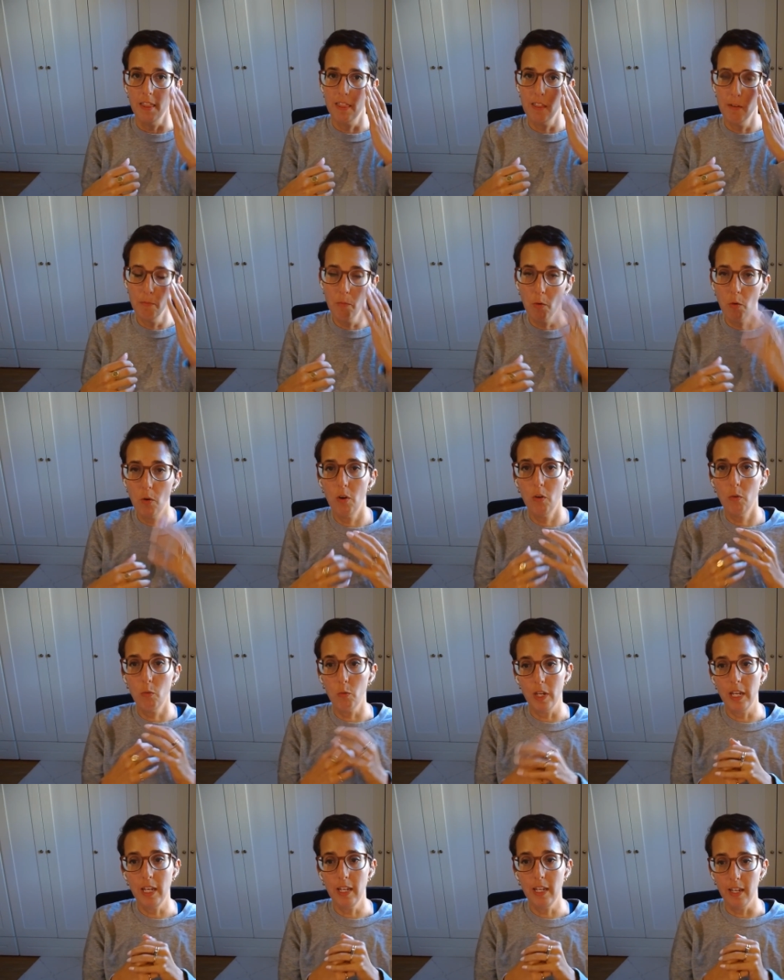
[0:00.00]
the more
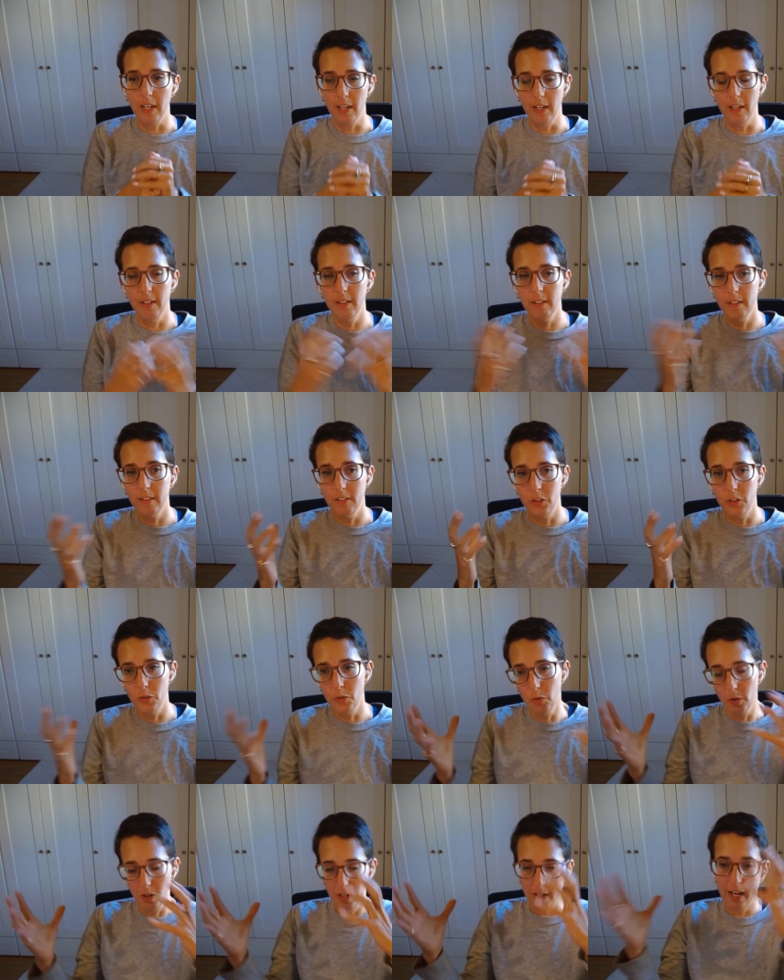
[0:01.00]
we can
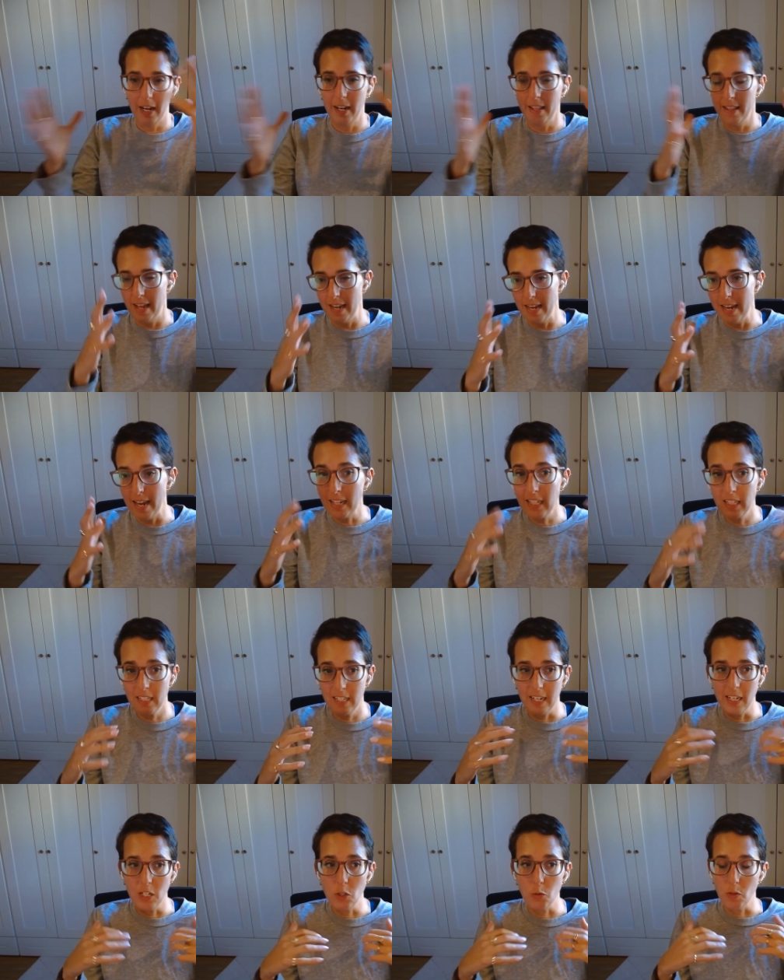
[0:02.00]
do kind of that next
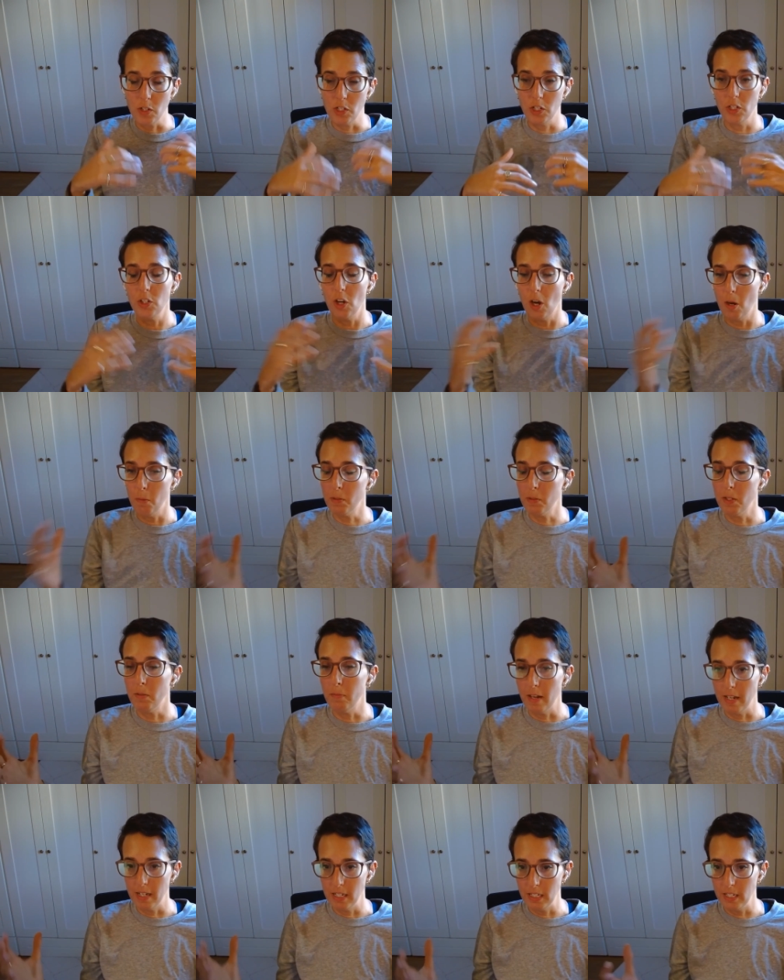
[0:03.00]
stage, which is
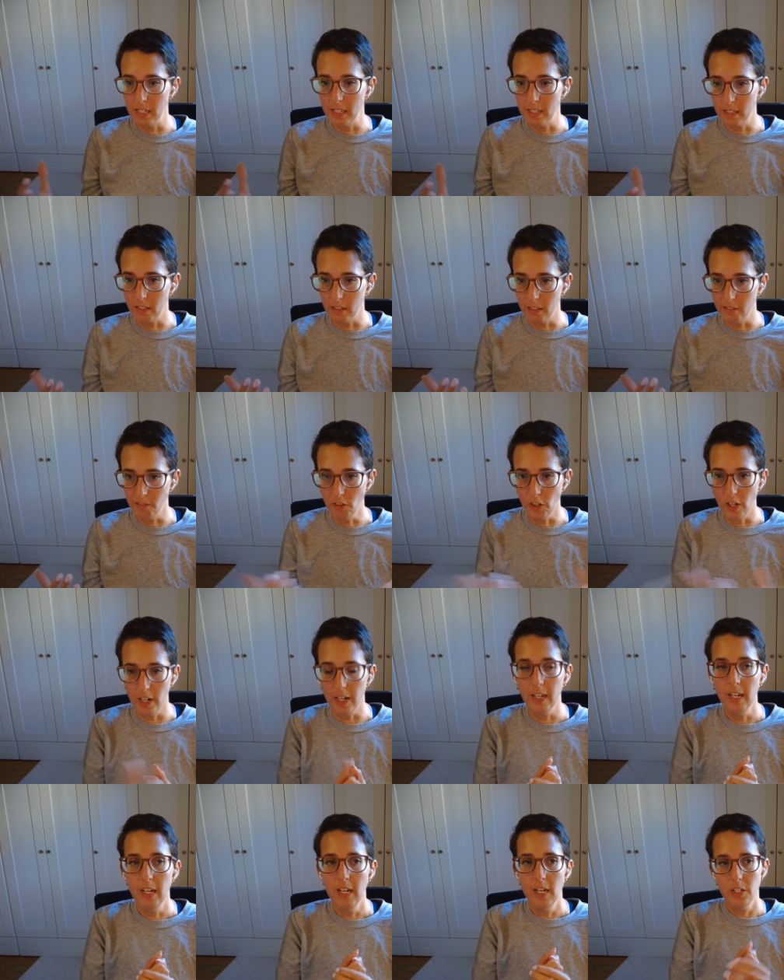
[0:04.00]
optimize its
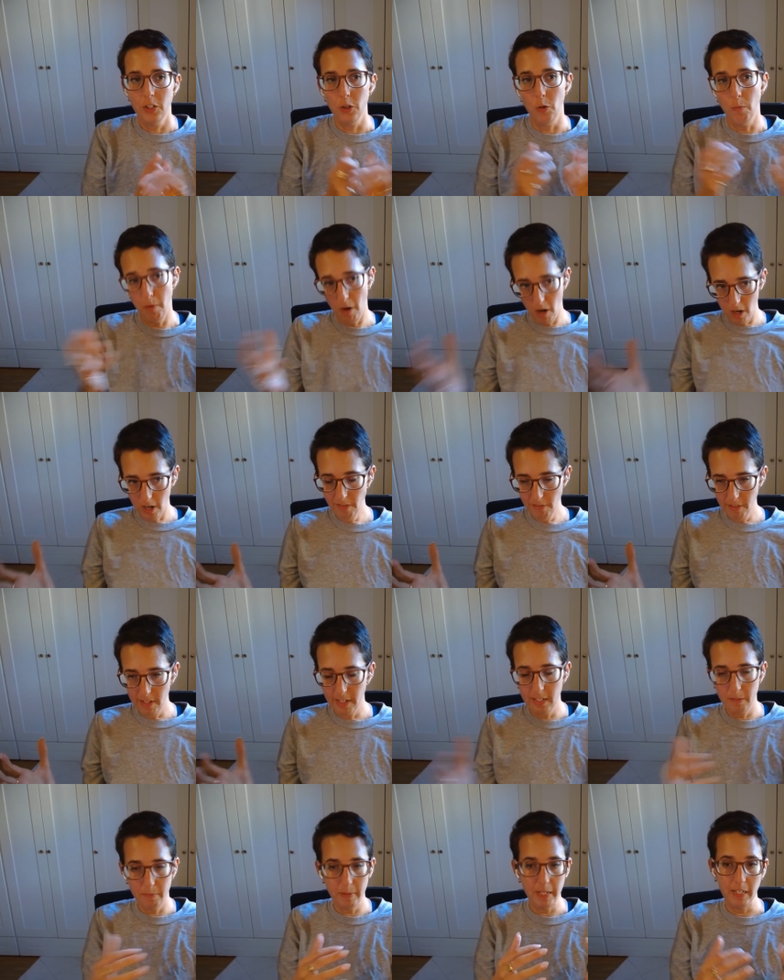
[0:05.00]
delivery. So part of
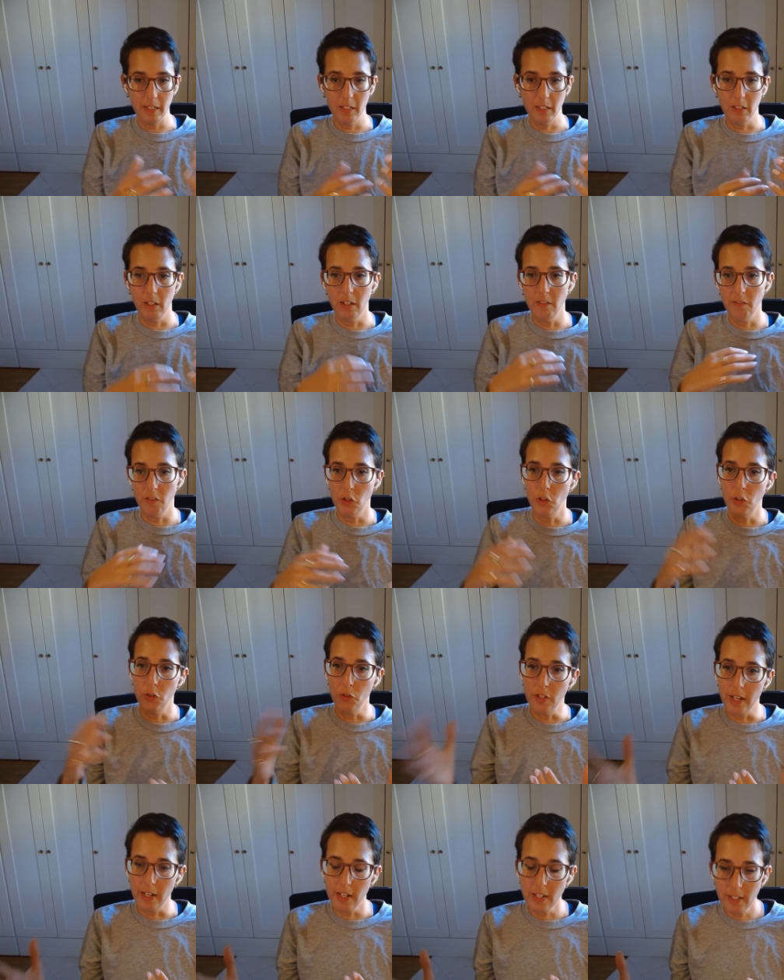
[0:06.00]
it is being delivered to
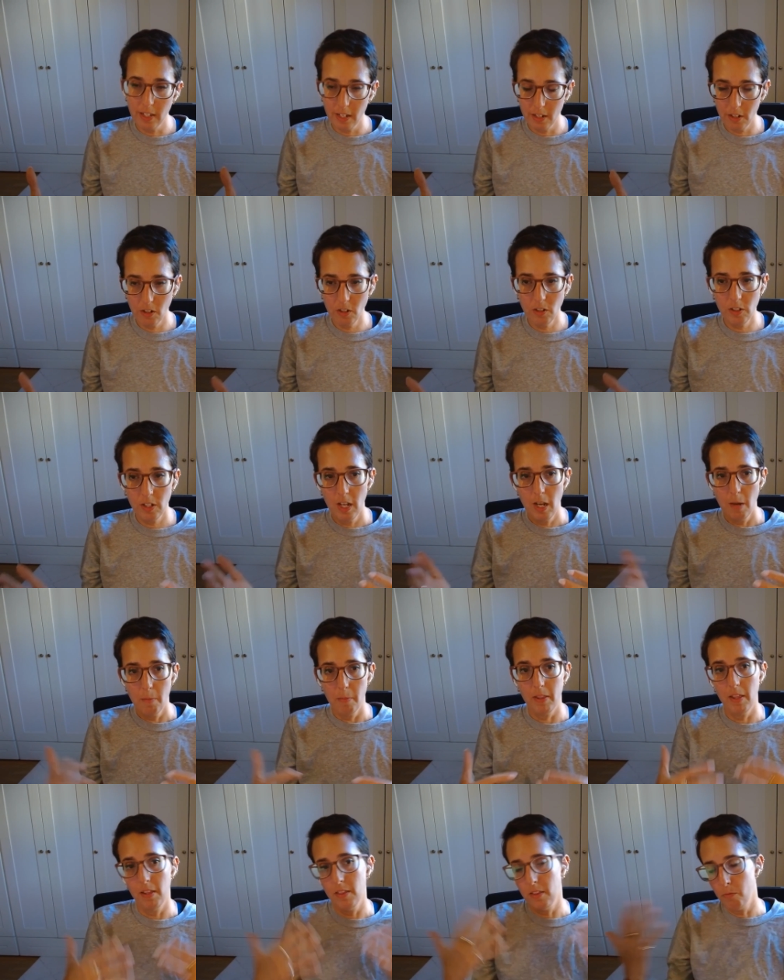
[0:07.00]
data centers,
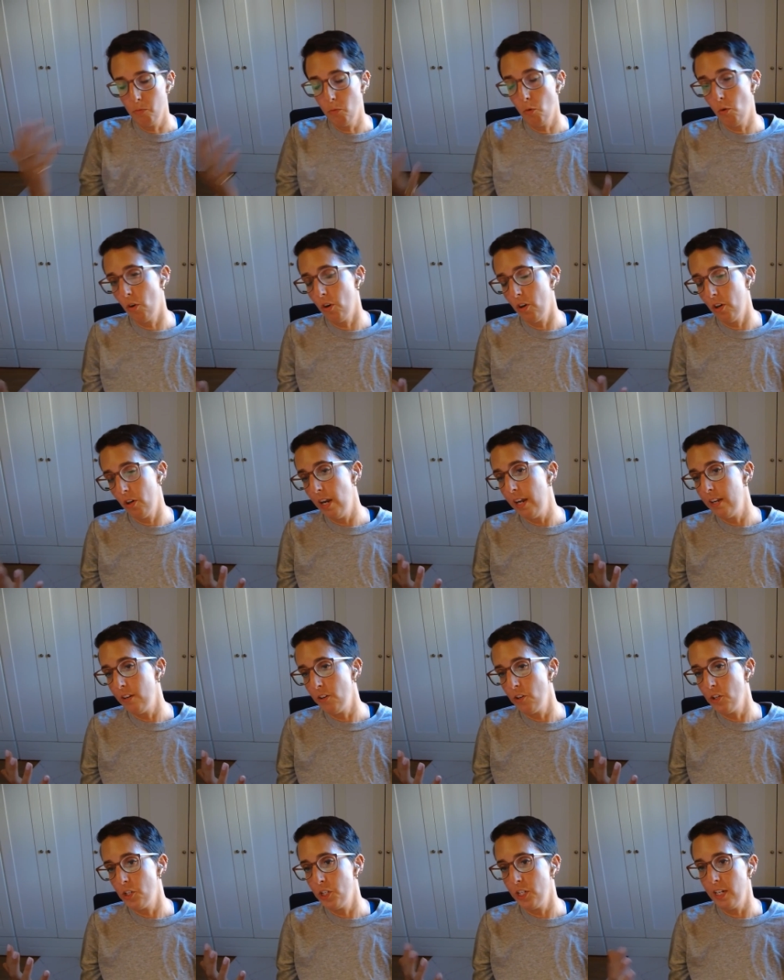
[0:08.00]
but then the more
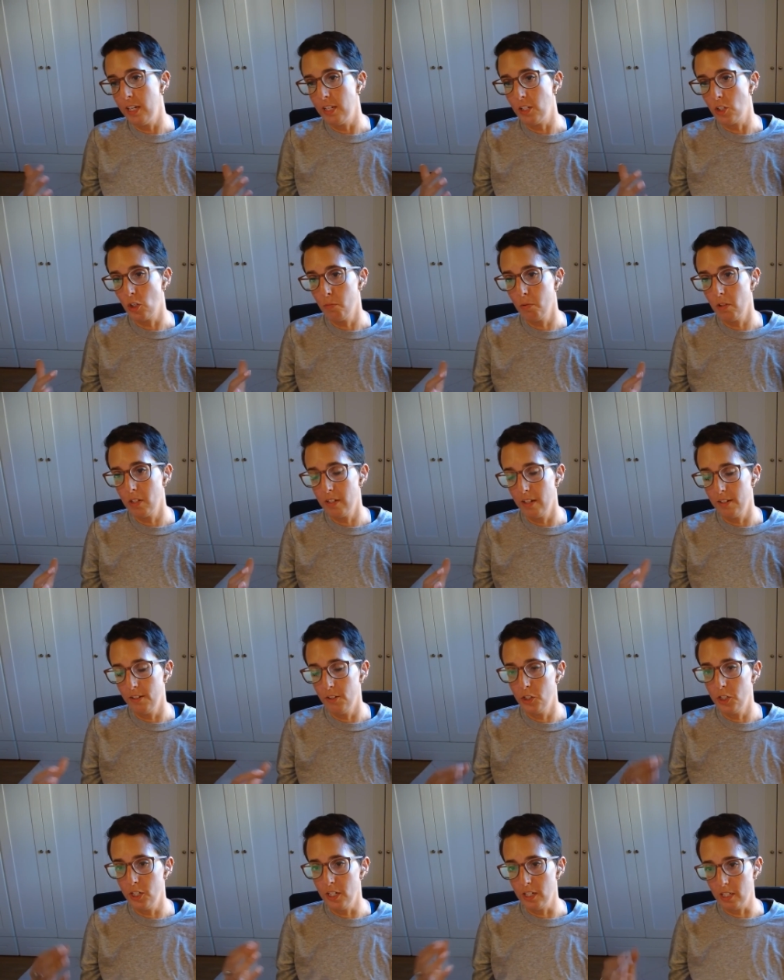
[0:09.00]
energy and surplus
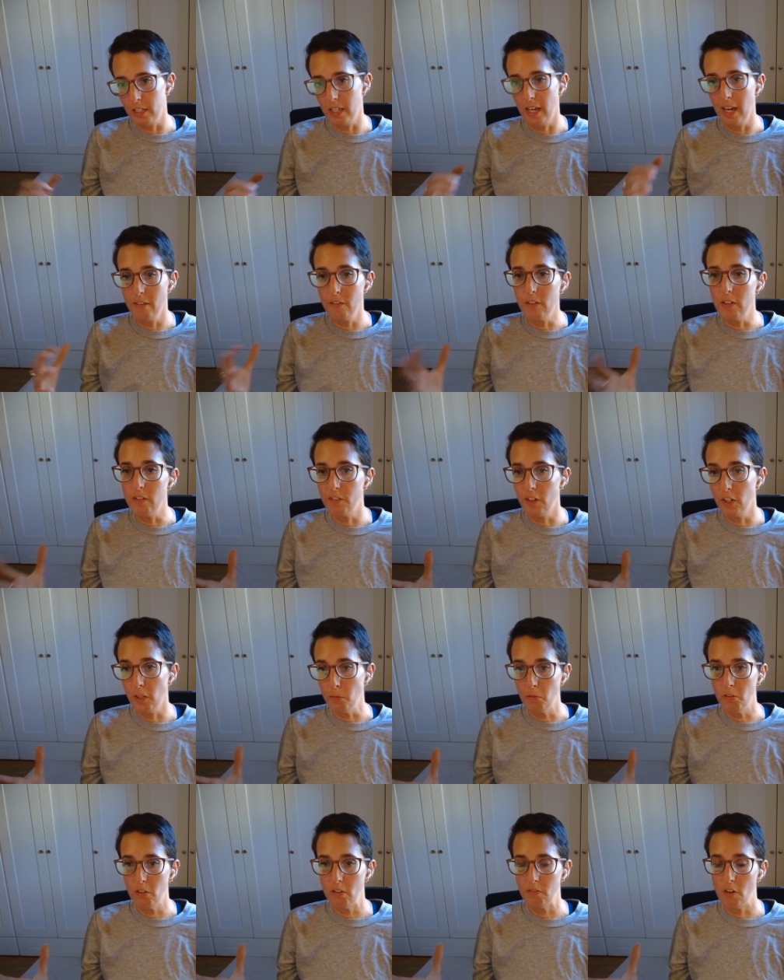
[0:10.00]
energy is live and
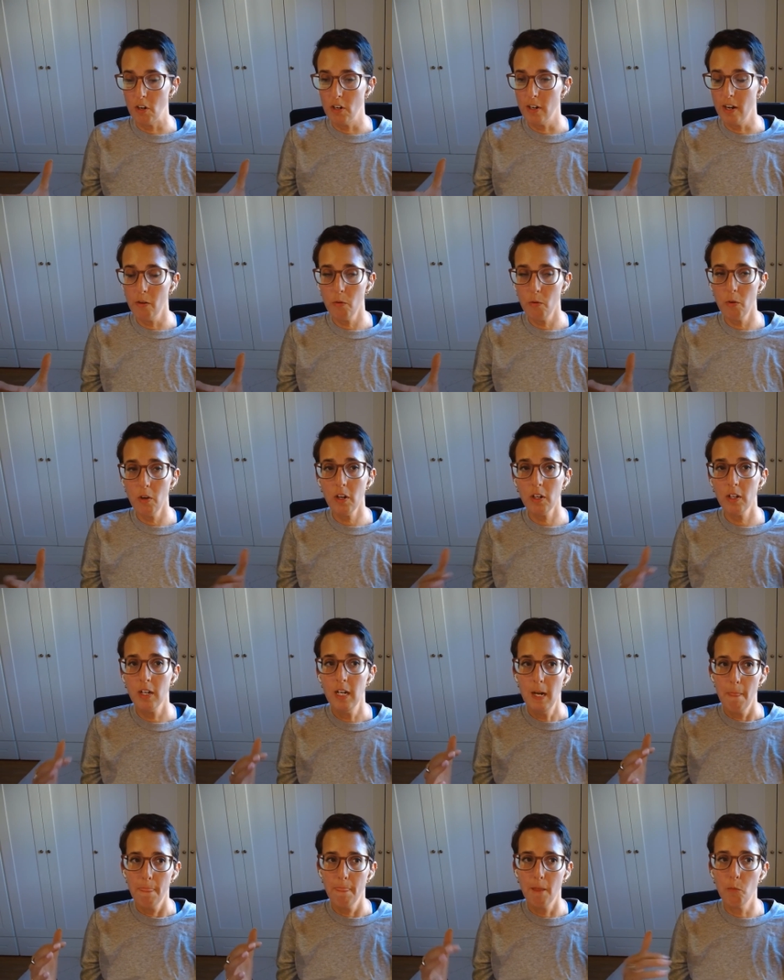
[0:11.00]
available of our network,
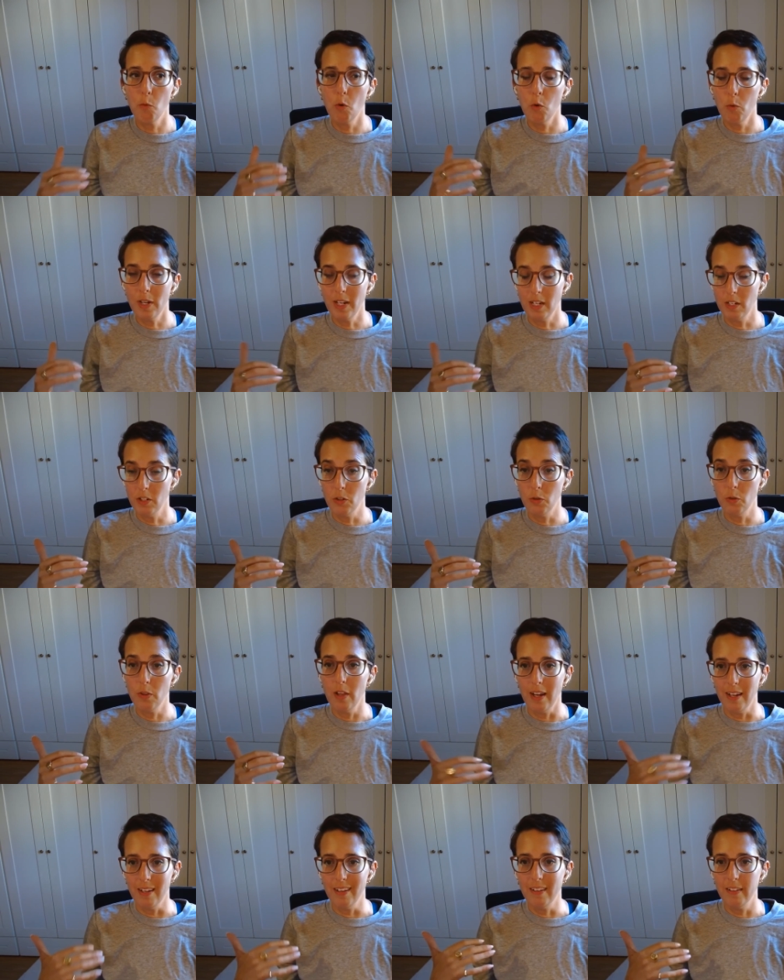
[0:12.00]
the more we can do
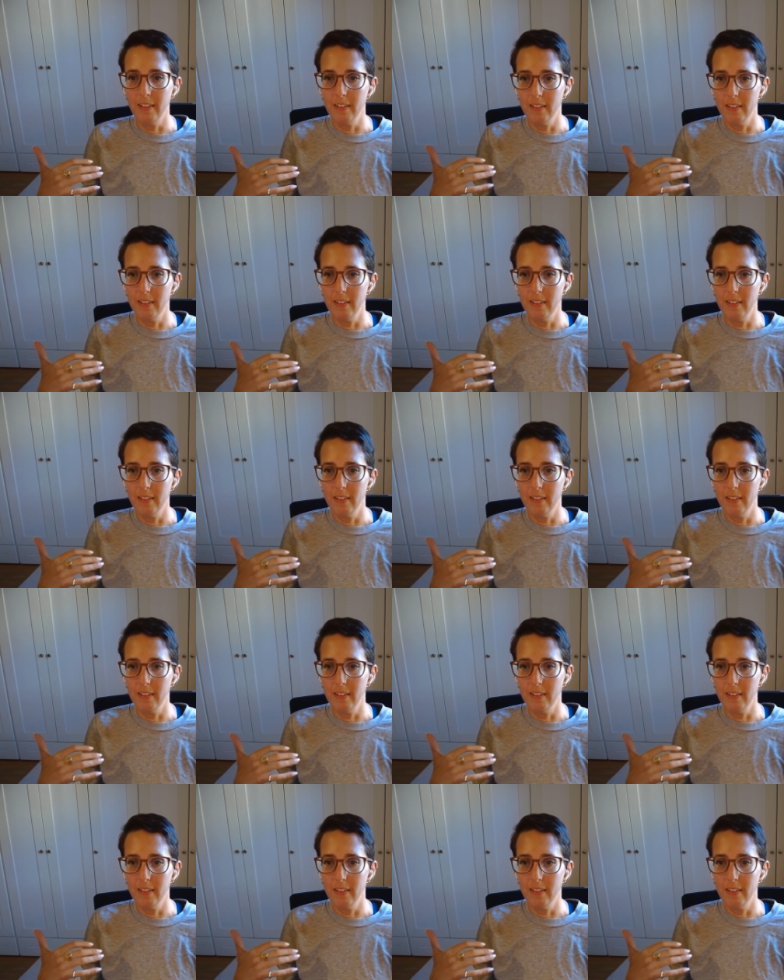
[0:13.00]
that